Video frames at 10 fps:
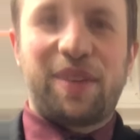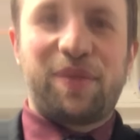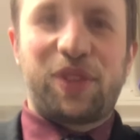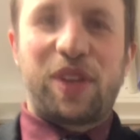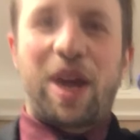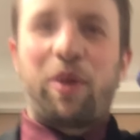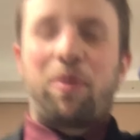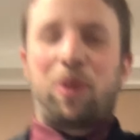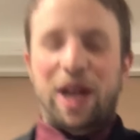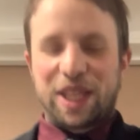So now we
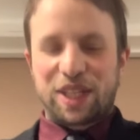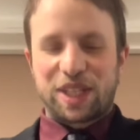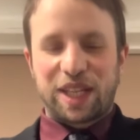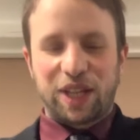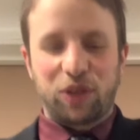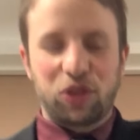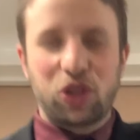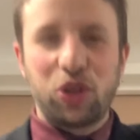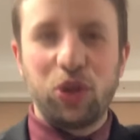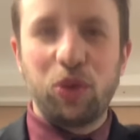apply this scale
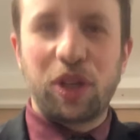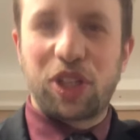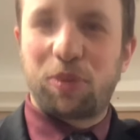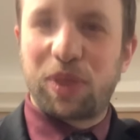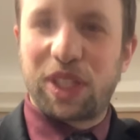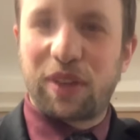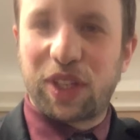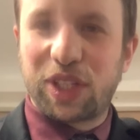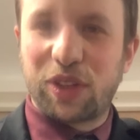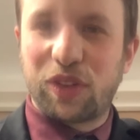to a
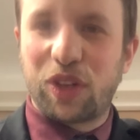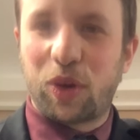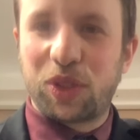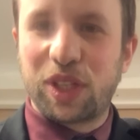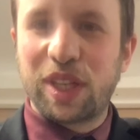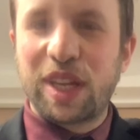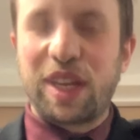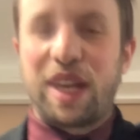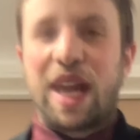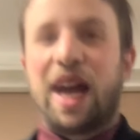specific series of notes.
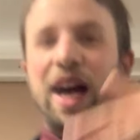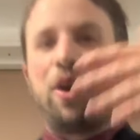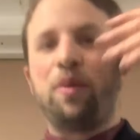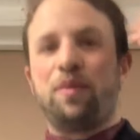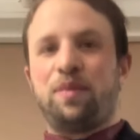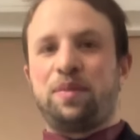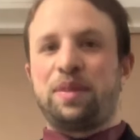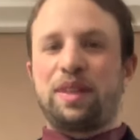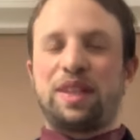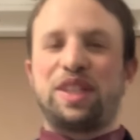Now,
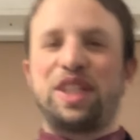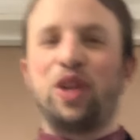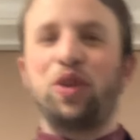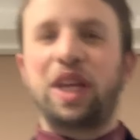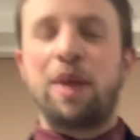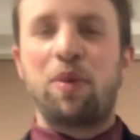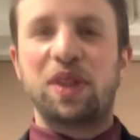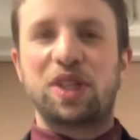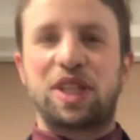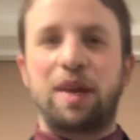still keeping
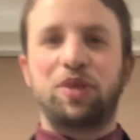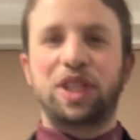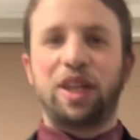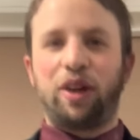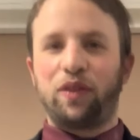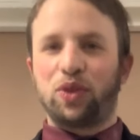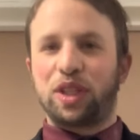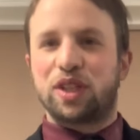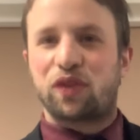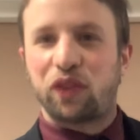with the same skill of
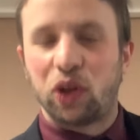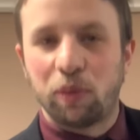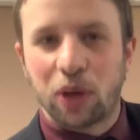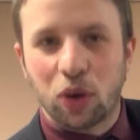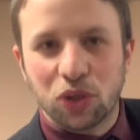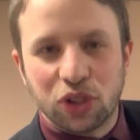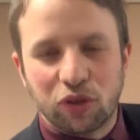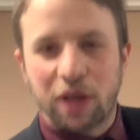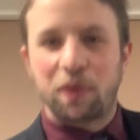using these full bows to create a